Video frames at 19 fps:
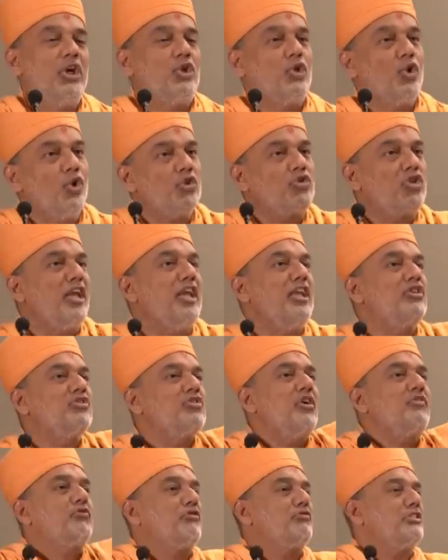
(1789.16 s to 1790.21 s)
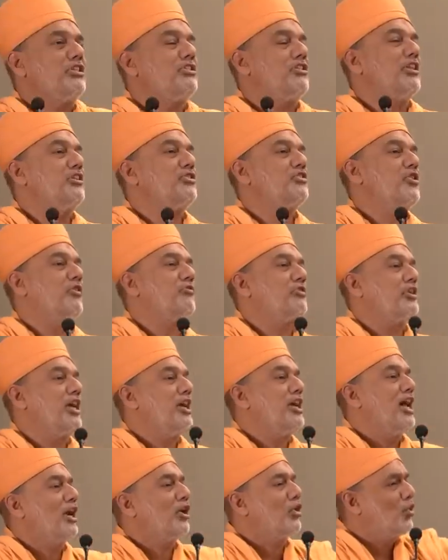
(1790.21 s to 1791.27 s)
Two things out of this list of
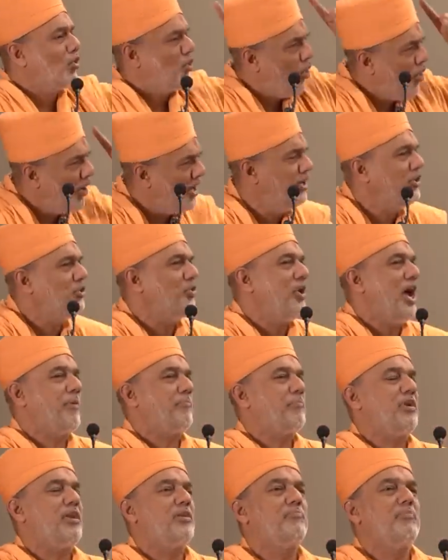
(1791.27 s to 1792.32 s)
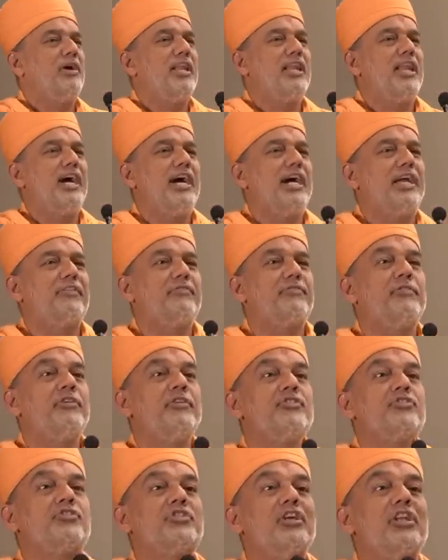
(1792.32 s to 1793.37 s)
10 are going to happen in my life.
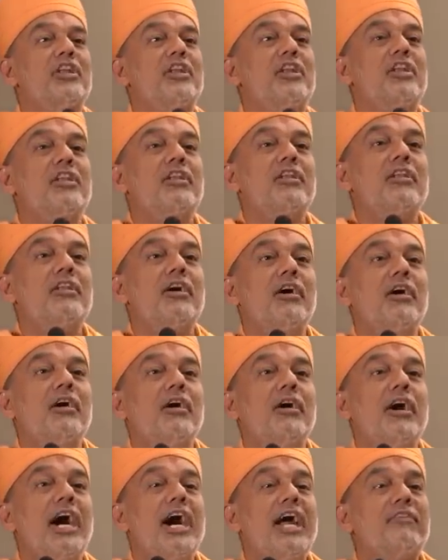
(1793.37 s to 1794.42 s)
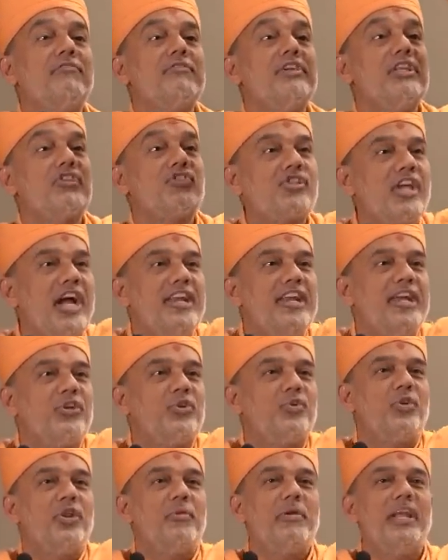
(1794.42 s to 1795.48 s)
Still, I have decided
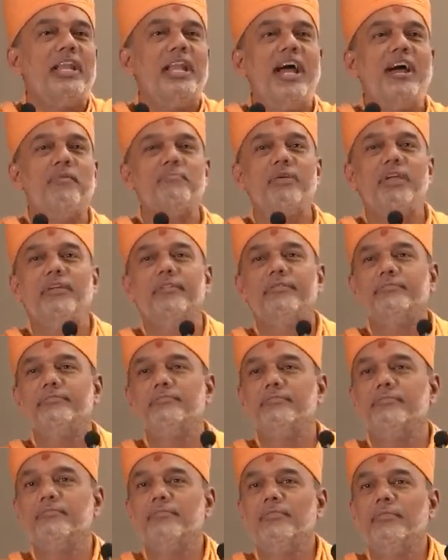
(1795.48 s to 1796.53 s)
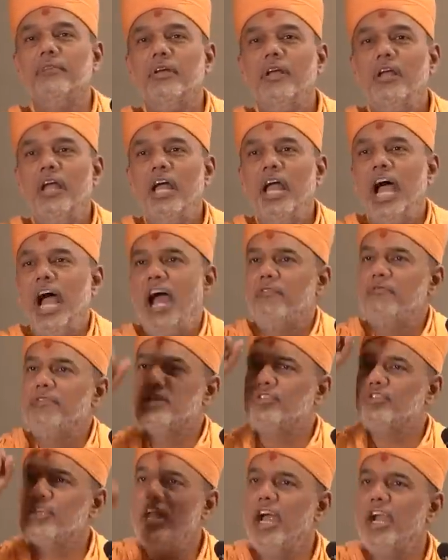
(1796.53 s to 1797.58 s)
to remain happy. I have
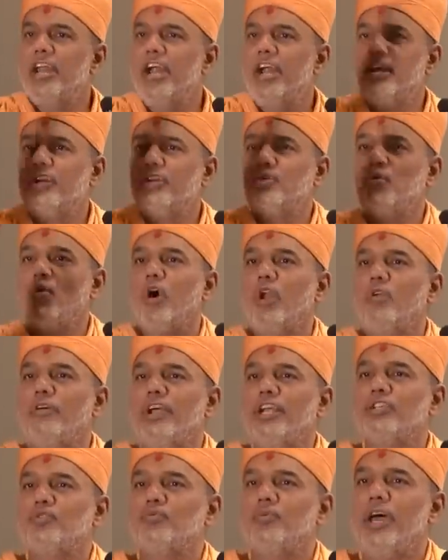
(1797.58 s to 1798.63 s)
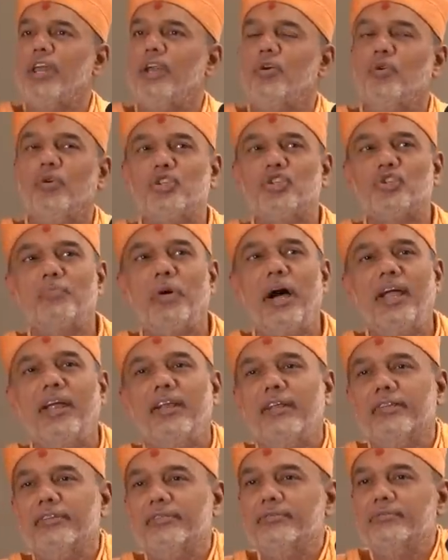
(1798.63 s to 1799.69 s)
decided to always wear a good smile,
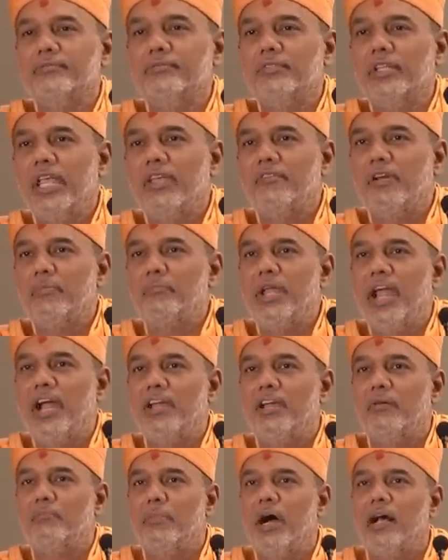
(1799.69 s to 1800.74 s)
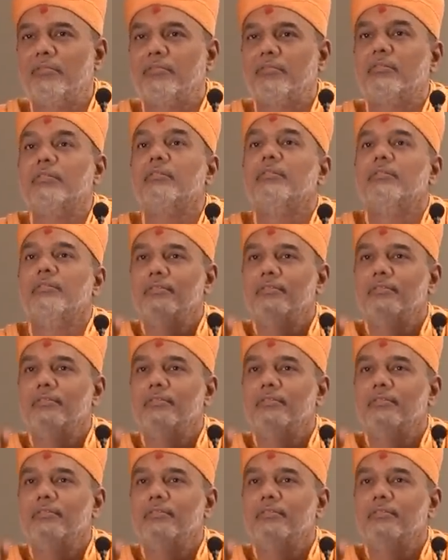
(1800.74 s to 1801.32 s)
even behind a mask.